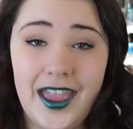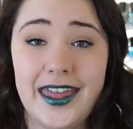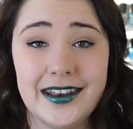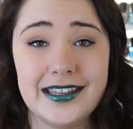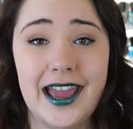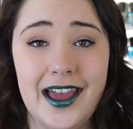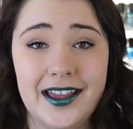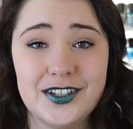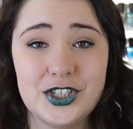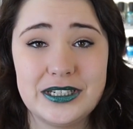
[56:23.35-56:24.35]
And yeah,
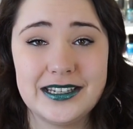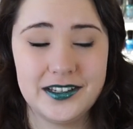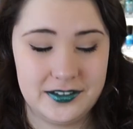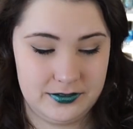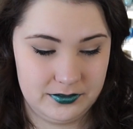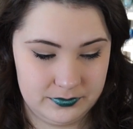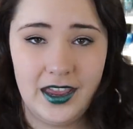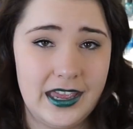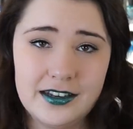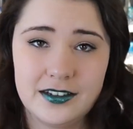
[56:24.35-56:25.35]
she did.
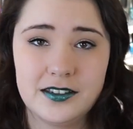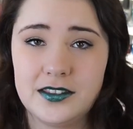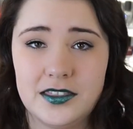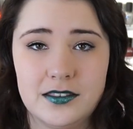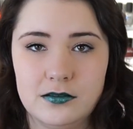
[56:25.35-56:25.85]
And.